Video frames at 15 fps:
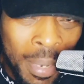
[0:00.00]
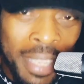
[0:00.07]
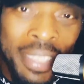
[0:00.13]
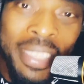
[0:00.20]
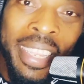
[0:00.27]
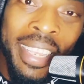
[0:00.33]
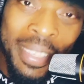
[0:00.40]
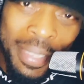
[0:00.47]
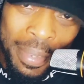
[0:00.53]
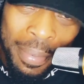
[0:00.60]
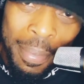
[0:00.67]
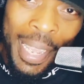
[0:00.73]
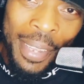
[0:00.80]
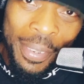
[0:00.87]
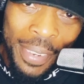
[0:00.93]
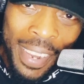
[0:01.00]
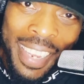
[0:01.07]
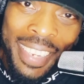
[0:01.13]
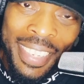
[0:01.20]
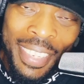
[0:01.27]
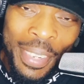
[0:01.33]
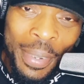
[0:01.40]
Black Aesthetics is about,
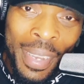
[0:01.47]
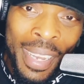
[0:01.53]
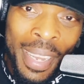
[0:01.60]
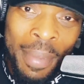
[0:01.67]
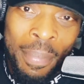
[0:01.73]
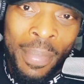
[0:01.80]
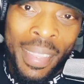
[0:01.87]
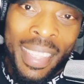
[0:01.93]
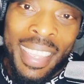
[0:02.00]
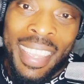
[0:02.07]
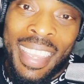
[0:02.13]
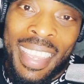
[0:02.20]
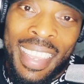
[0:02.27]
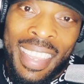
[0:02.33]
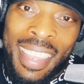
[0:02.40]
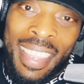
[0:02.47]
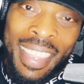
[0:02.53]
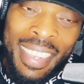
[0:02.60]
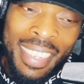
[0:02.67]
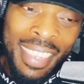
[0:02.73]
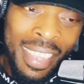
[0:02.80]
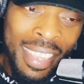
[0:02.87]
right? So
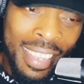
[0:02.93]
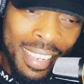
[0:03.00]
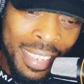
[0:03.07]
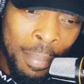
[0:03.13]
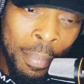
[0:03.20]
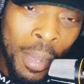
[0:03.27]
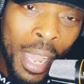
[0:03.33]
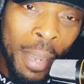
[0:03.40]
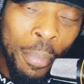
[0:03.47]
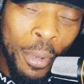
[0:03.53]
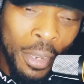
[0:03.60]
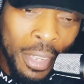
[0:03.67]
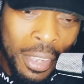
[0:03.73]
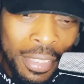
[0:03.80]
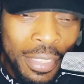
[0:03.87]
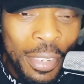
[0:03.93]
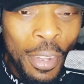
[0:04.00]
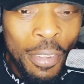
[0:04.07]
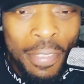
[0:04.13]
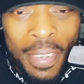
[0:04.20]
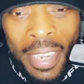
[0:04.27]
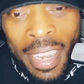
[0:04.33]
the byproduct
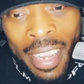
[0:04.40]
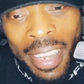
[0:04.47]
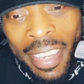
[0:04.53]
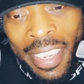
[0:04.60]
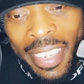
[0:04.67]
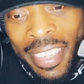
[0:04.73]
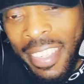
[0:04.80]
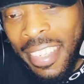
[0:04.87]
of